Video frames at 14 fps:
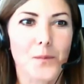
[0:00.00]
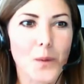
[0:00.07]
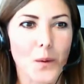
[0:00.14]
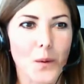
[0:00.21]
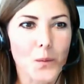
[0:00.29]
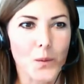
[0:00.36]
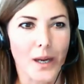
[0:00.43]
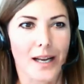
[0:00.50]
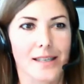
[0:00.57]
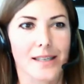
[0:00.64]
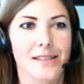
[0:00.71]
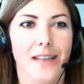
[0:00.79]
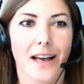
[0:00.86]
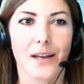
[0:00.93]
where I
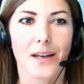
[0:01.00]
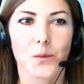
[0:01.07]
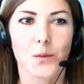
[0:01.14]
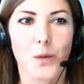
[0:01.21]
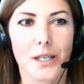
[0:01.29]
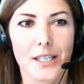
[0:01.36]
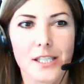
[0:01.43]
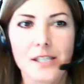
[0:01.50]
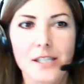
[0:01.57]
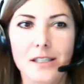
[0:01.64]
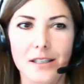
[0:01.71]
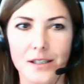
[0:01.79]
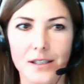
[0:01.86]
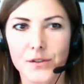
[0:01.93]
said what
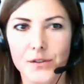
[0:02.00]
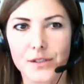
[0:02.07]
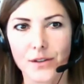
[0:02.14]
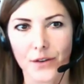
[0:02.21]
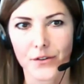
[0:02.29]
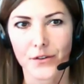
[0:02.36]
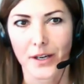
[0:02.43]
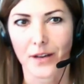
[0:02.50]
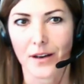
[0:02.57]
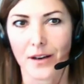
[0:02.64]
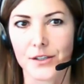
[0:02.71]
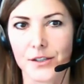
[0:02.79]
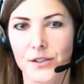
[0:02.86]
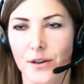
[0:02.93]
initiatives on
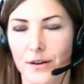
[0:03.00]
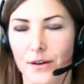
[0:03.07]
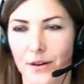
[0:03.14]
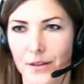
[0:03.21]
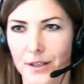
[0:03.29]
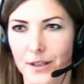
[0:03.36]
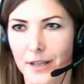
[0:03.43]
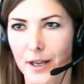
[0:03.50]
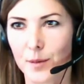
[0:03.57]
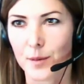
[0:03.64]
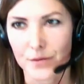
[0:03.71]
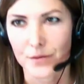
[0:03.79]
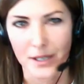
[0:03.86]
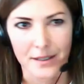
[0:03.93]
regulation are on the
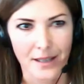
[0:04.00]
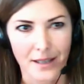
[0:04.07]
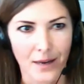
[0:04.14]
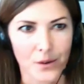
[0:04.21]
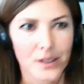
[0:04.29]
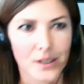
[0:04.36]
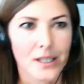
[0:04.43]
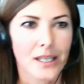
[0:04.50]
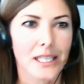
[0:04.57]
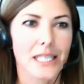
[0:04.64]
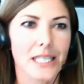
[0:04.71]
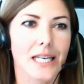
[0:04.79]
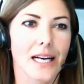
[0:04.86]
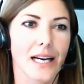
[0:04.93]
table right now,
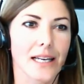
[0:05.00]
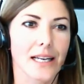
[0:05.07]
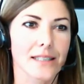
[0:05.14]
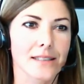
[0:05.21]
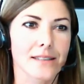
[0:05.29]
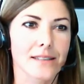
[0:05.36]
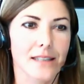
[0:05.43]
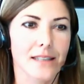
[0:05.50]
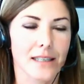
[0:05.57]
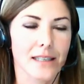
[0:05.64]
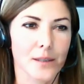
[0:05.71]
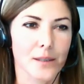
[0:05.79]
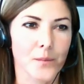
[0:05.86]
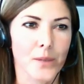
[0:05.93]
and
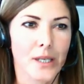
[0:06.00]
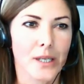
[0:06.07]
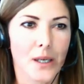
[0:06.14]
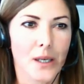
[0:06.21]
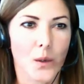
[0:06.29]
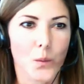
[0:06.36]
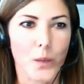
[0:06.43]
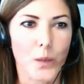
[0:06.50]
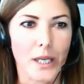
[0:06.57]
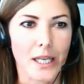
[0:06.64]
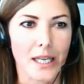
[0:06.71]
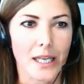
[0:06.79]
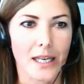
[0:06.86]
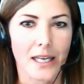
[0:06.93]

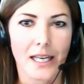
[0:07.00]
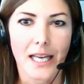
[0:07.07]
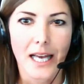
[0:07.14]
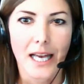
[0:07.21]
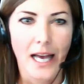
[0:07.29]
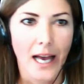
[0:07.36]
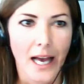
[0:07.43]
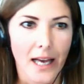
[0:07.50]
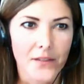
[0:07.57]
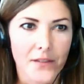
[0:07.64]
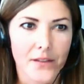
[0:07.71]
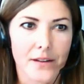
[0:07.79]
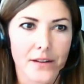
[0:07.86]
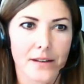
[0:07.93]
we had
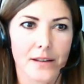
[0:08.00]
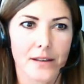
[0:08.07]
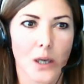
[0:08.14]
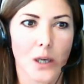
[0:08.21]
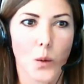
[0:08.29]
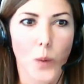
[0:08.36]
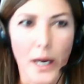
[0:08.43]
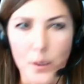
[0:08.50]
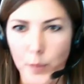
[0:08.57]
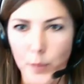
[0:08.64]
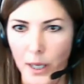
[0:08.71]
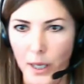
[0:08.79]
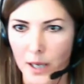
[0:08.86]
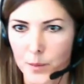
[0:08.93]
the white
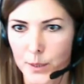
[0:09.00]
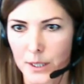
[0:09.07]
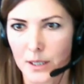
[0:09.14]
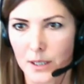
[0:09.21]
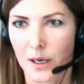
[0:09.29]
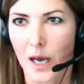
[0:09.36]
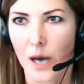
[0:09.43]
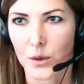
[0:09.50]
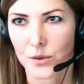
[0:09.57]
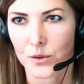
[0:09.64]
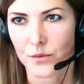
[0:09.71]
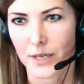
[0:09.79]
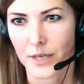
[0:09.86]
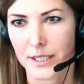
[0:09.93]
paper out
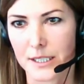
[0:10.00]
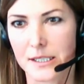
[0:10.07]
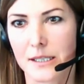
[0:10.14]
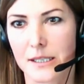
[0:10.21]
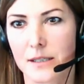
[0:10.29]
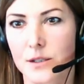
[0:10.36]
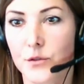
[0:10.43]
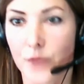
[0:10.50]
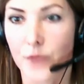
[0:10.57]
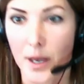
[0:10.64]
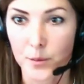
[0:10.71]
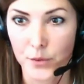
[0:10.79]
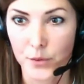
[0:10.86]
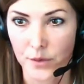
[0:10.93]
already since
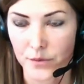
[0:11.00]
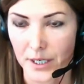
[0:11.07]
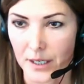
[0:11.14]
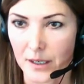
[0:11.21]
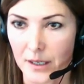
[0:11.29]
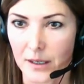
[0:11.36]
February